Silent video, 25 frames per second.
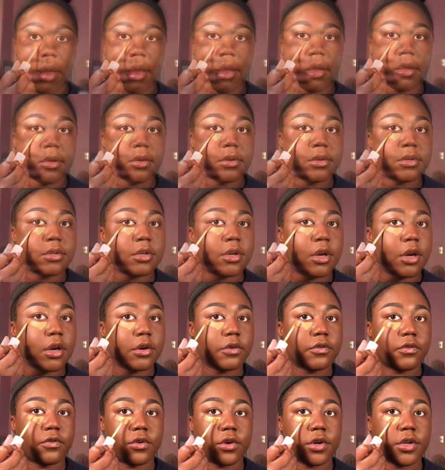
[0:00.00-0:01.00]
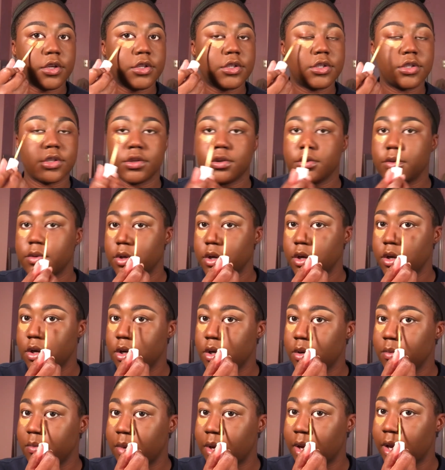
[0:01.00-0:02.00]
I use Dark 42
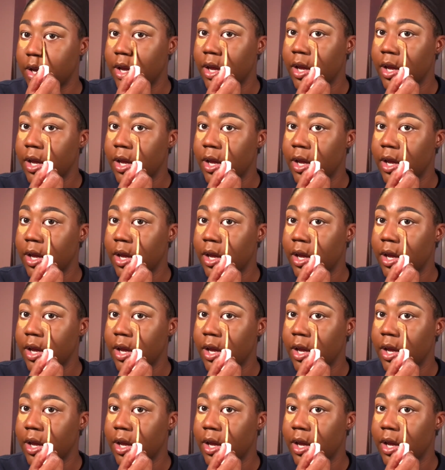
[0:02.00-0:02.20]
under my